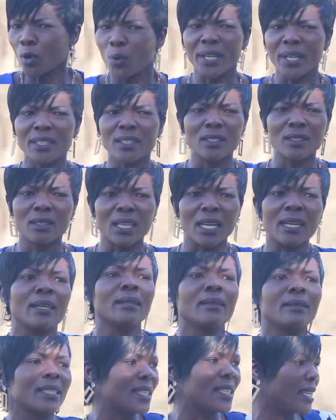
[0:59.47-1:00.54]
when
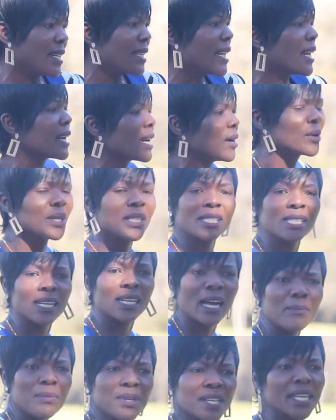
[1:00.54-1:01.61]
the general is
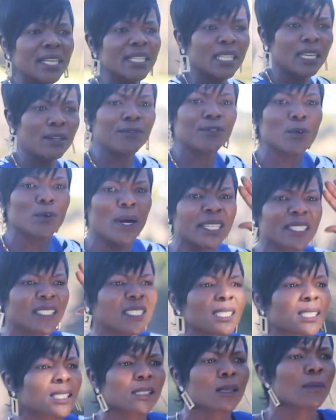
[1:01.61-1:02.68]
coming and everyone
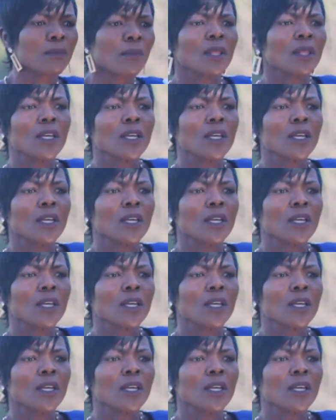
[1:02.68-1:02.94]
is,